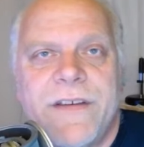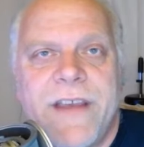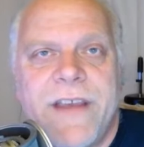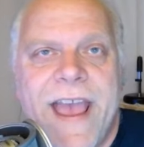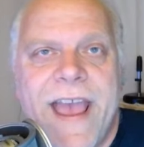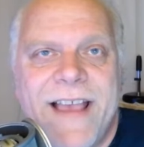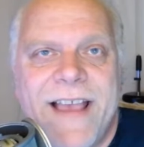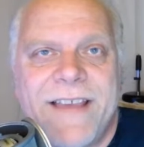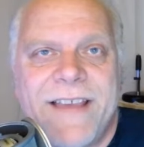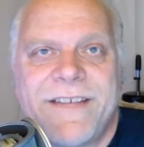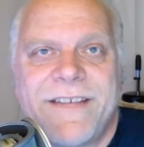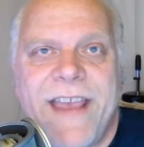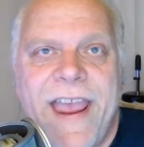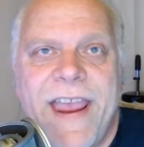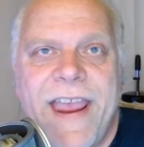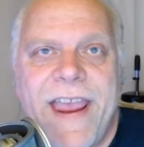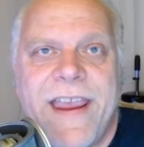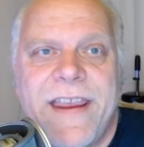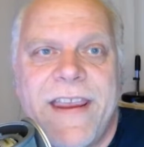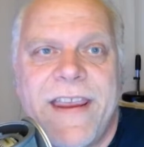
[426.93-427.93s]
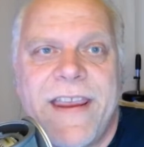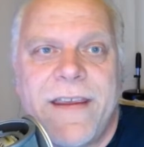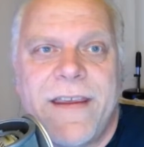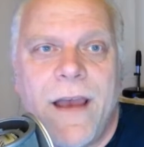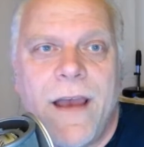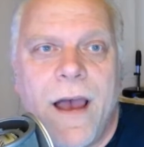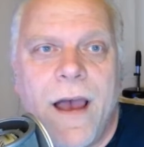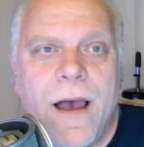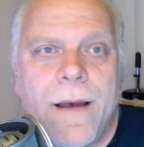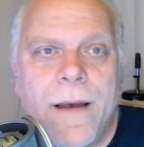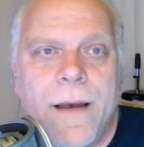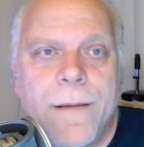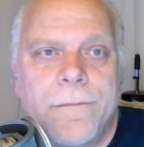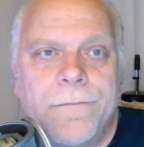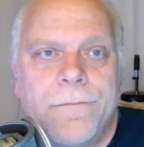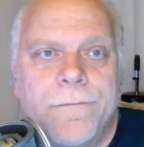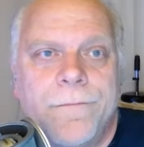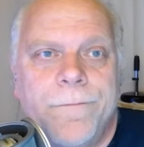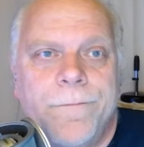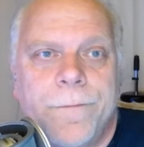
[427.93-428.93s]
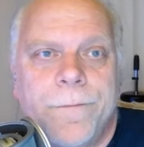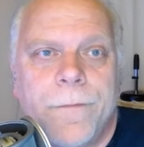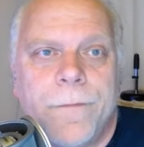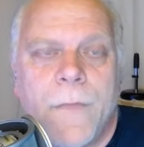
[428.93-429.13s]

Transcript: She has a um,